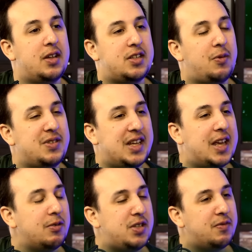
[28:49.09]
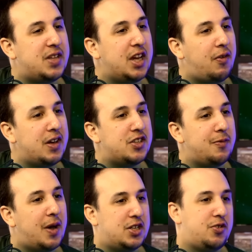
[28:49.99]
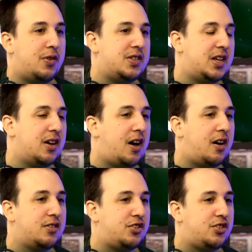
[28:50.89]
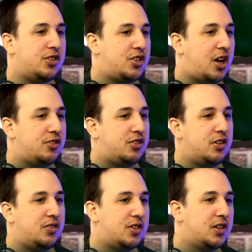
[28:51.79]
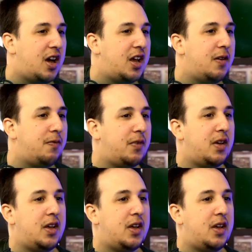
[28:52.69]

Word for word: So was he guilty of tinkering too much, or is it hard to to, to kind of